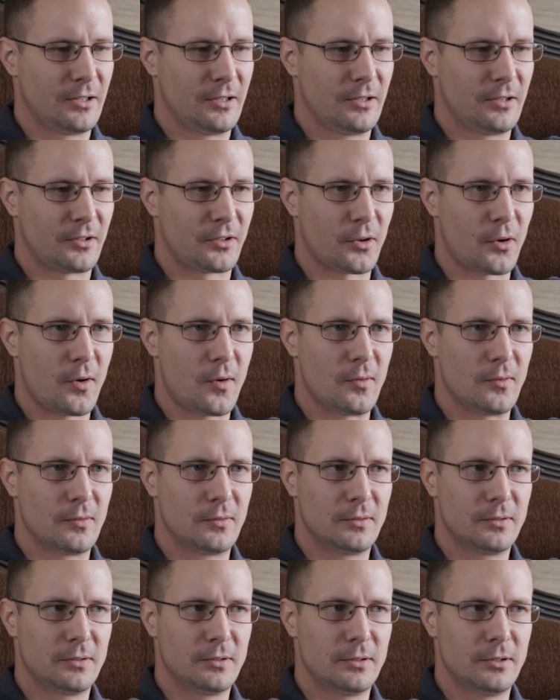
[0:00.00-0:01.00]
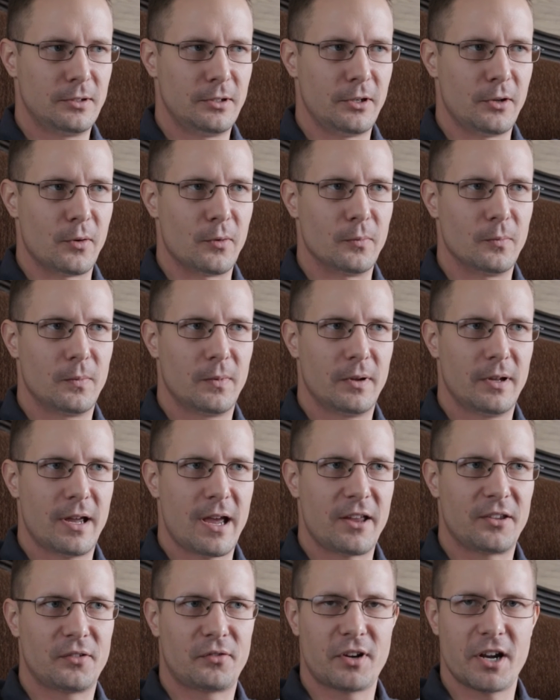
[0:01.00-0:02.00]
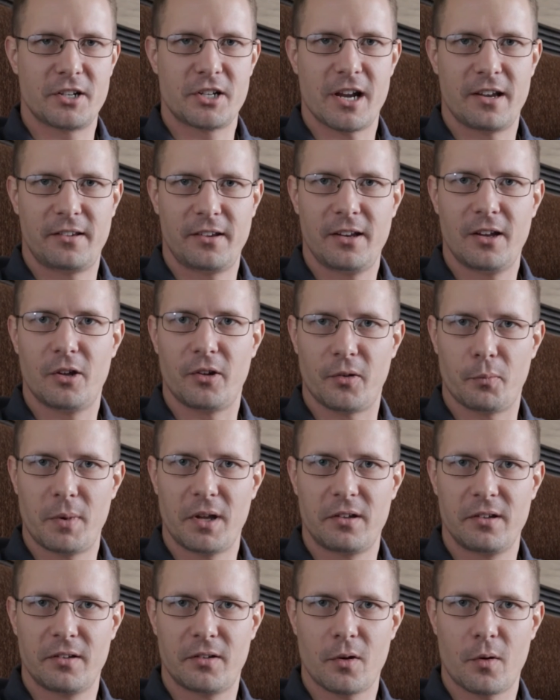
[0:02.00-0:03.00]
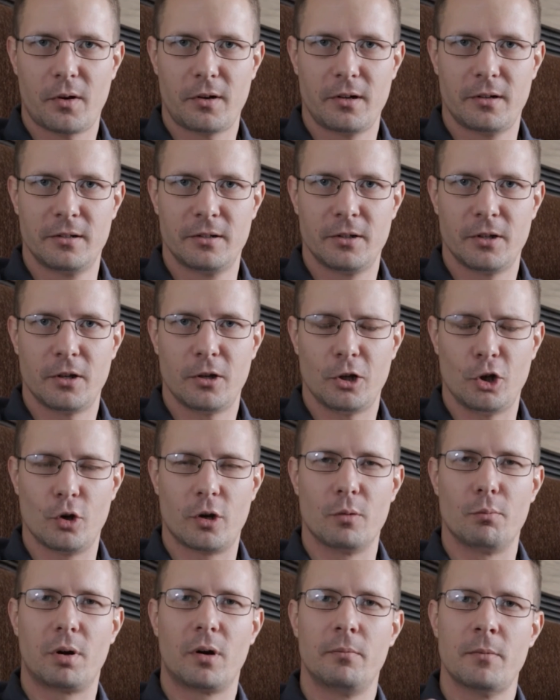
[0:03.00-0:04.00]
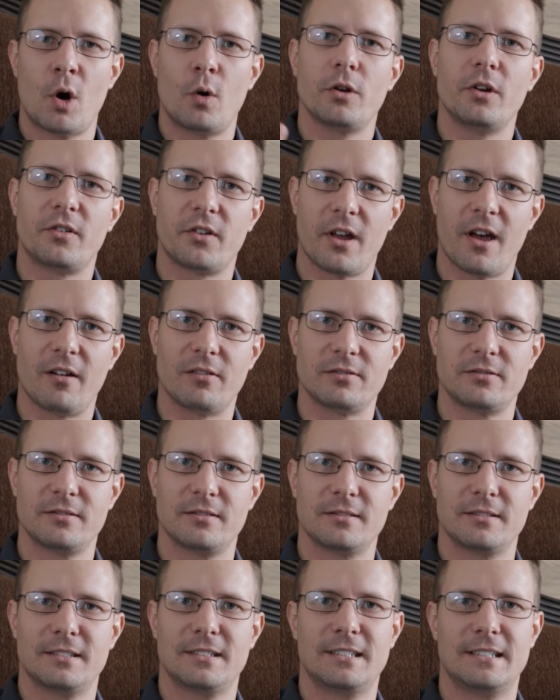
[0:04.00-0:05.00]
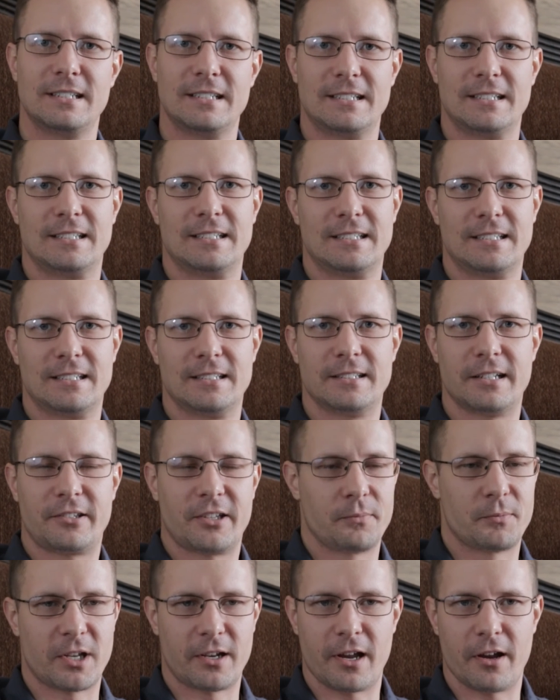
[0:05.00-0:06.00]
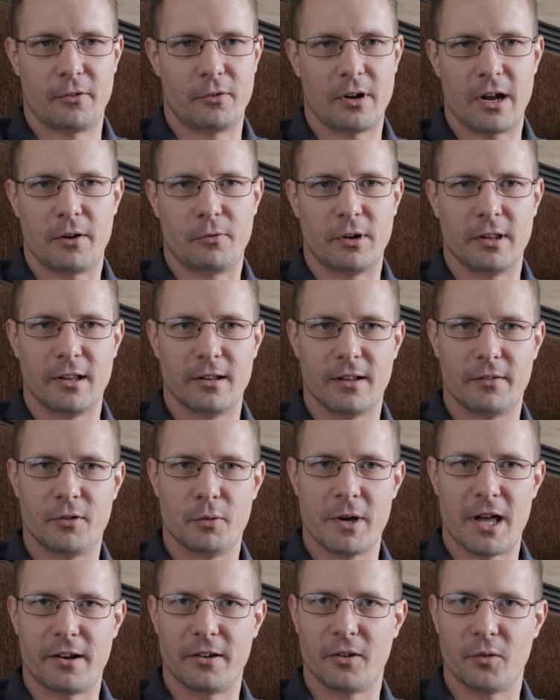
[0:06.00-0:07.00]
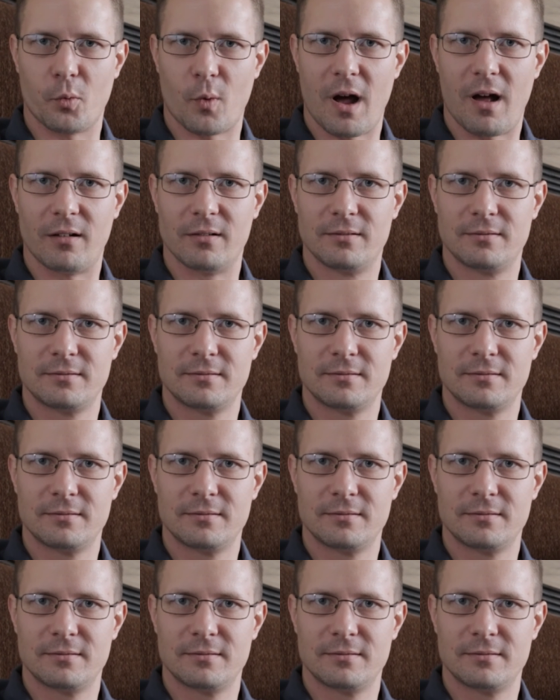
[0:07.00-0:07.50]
So, you know, as a franchisee, as a business owner, you can promote yourself. That's something I really loved about it as well.